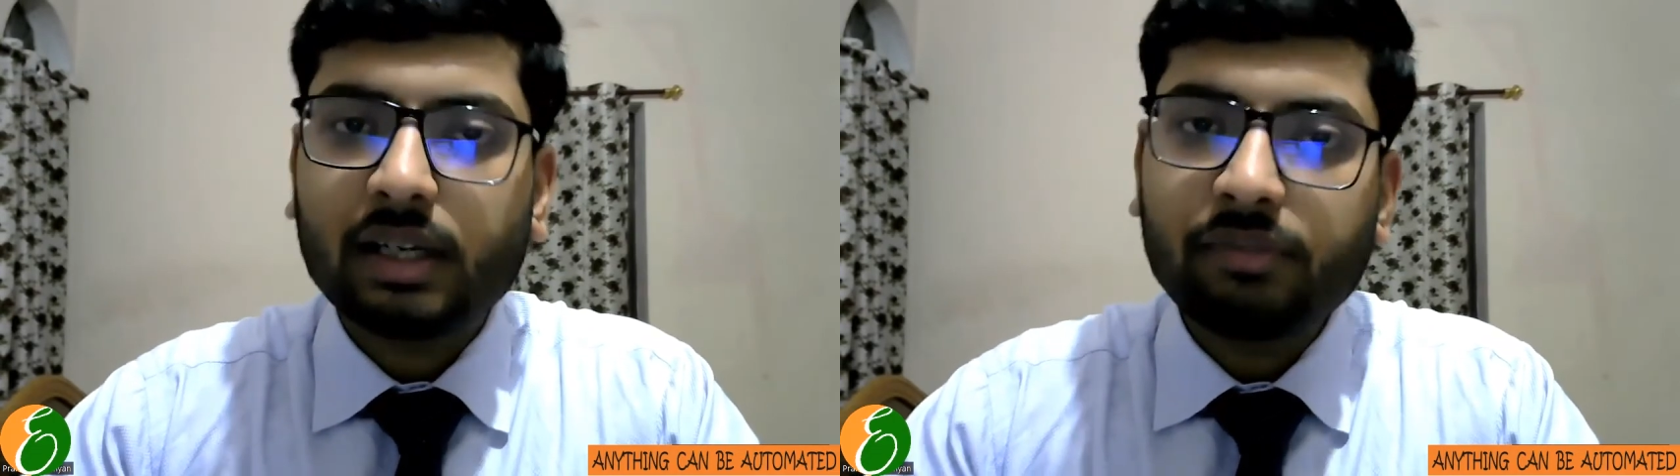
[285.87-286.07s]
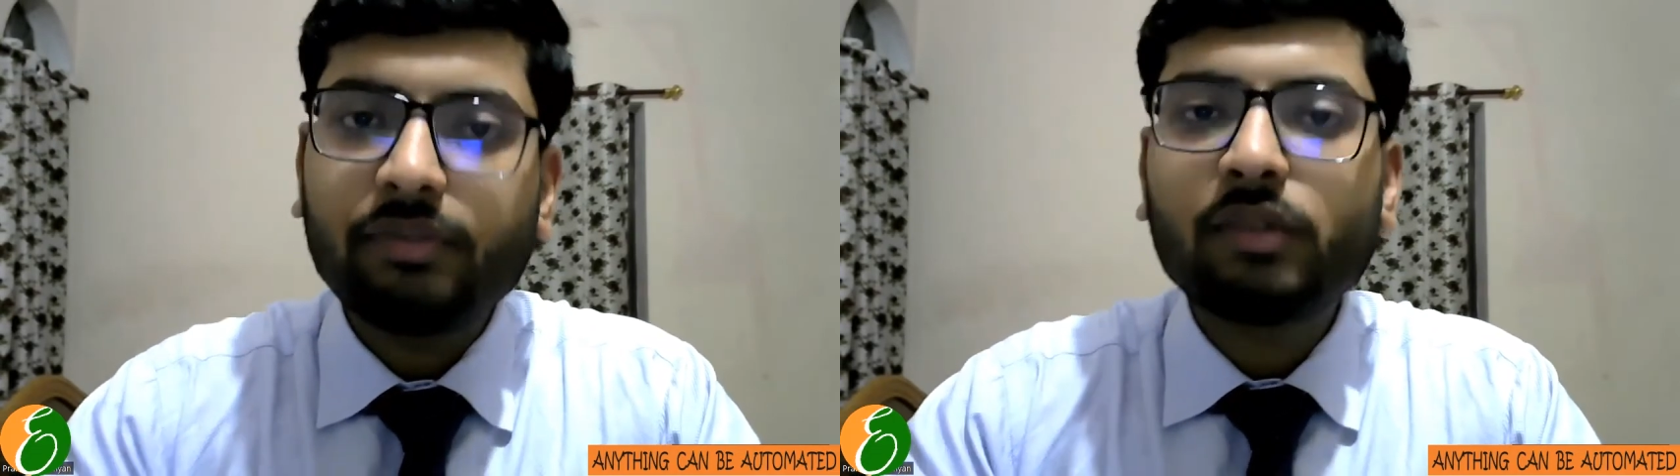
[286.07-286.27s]

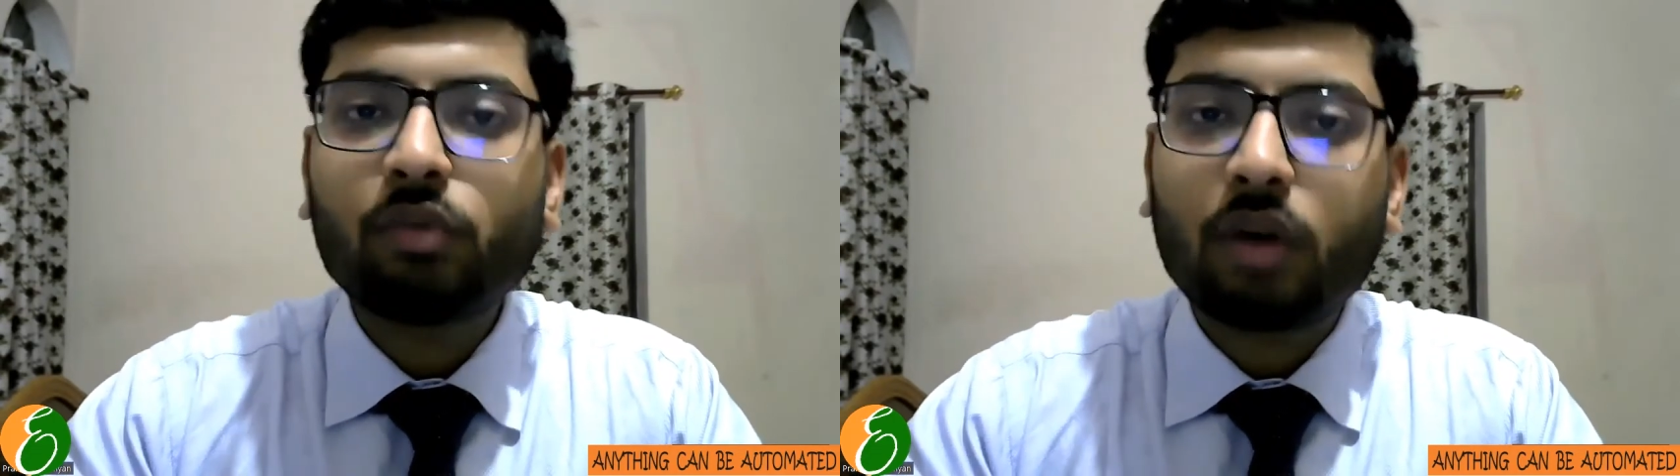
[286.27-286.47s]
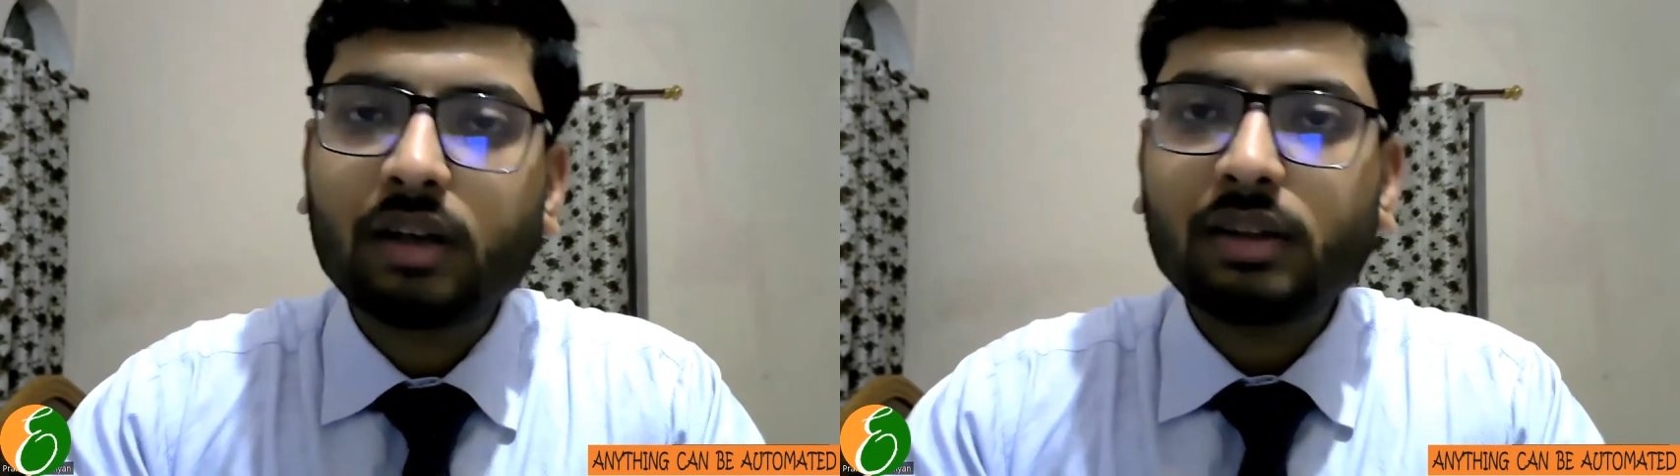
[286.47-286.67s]
if we
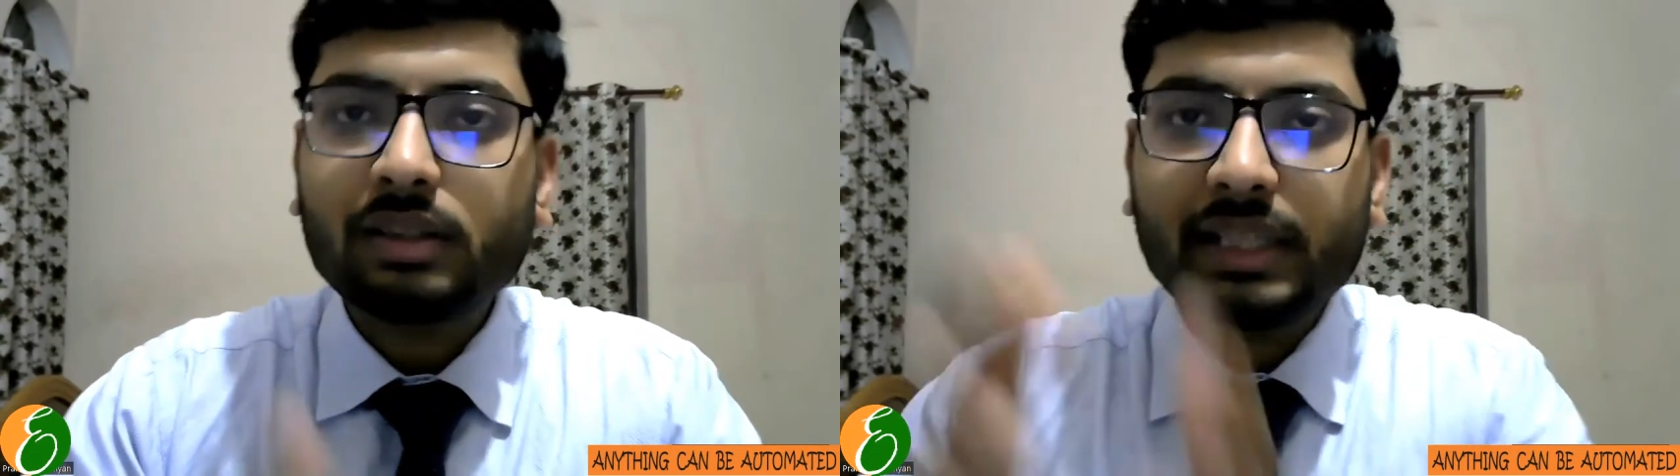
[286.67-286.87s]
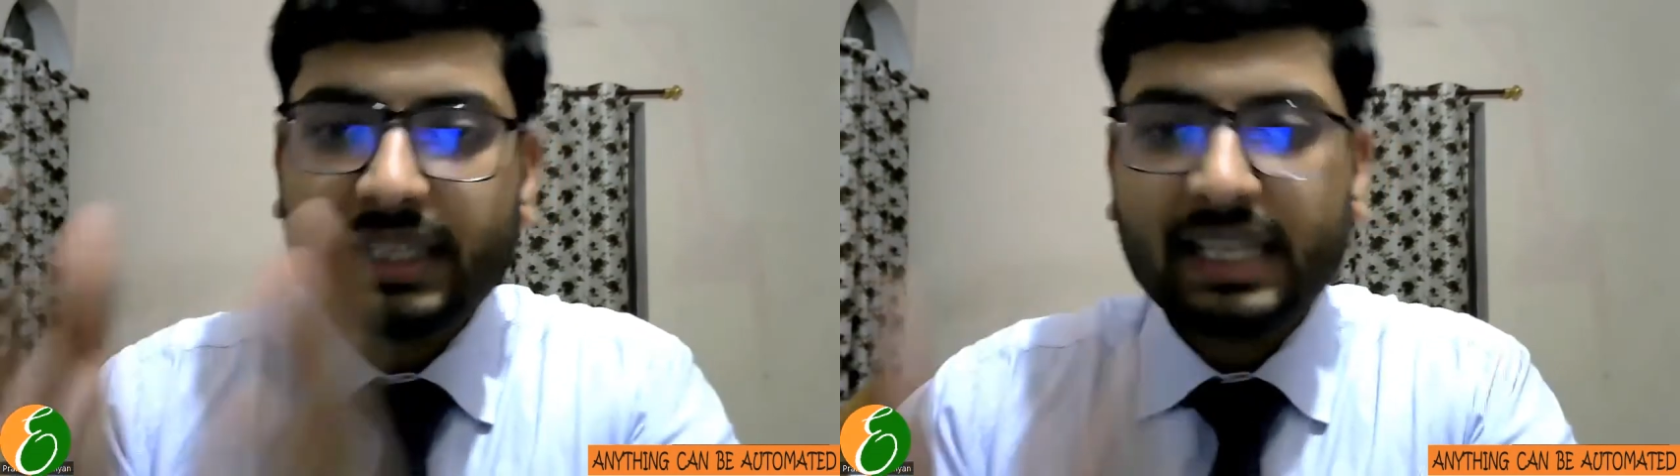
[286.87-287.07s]
want
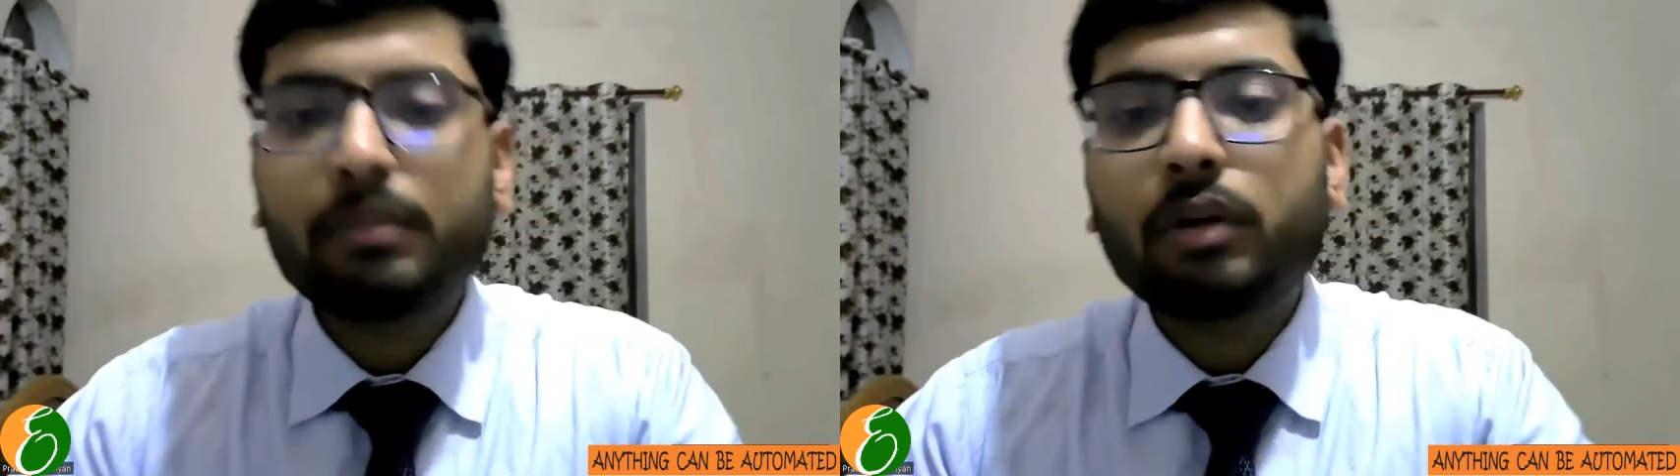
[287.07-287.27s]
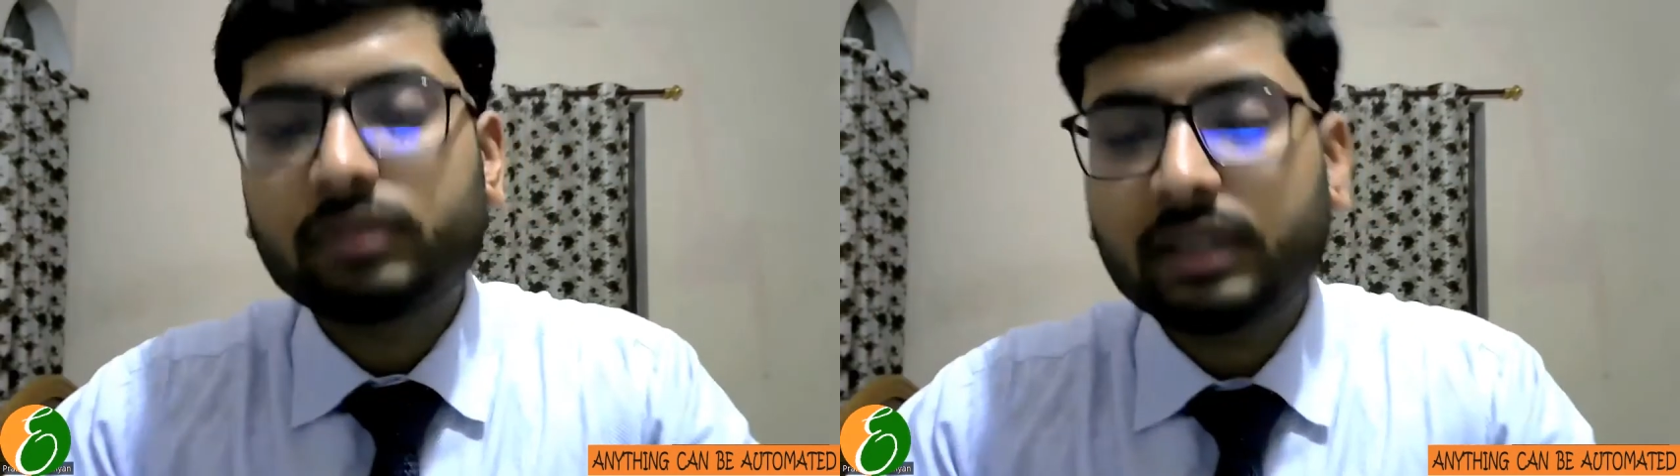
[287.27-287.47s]
the
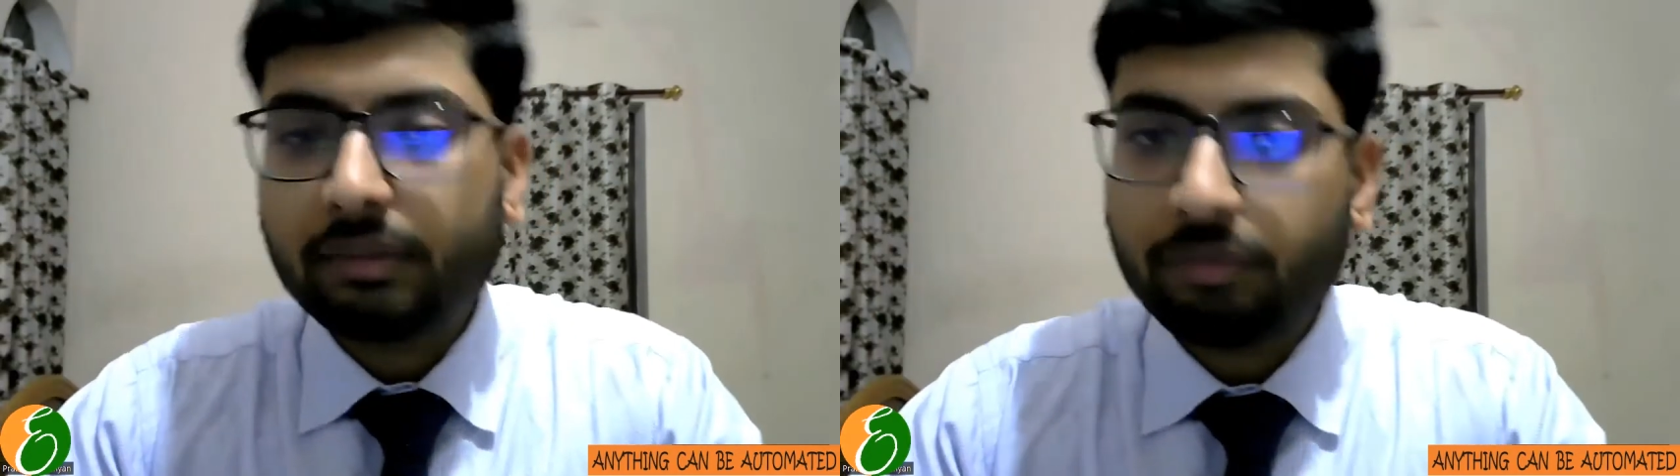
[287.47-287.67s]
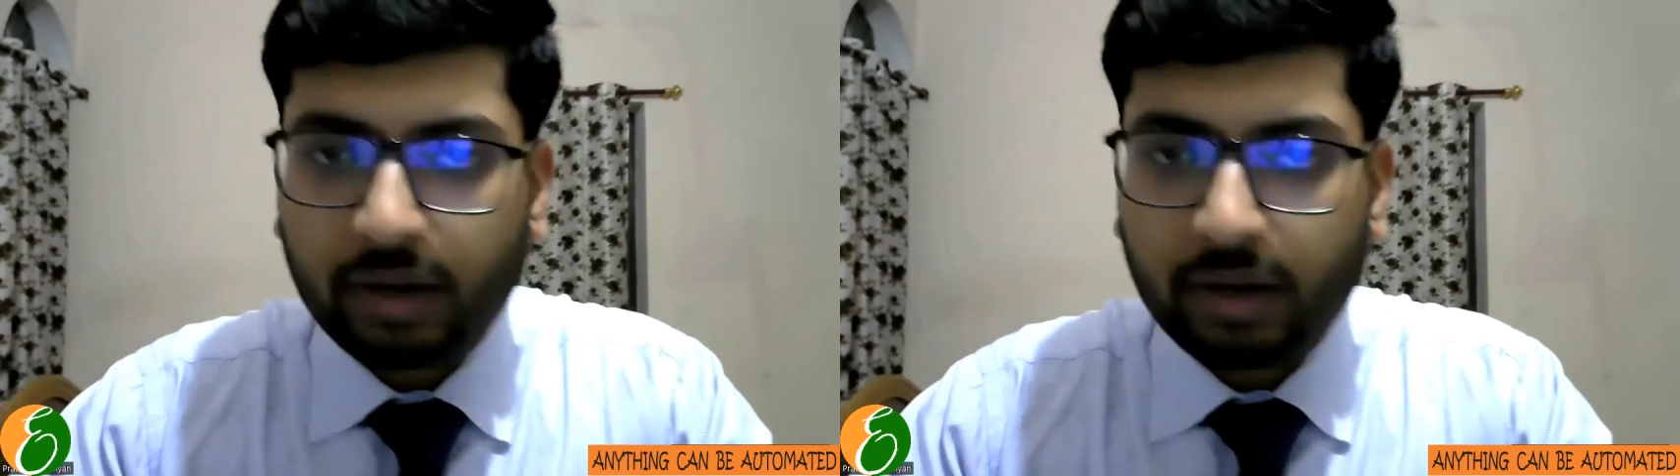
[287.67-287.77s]
name of the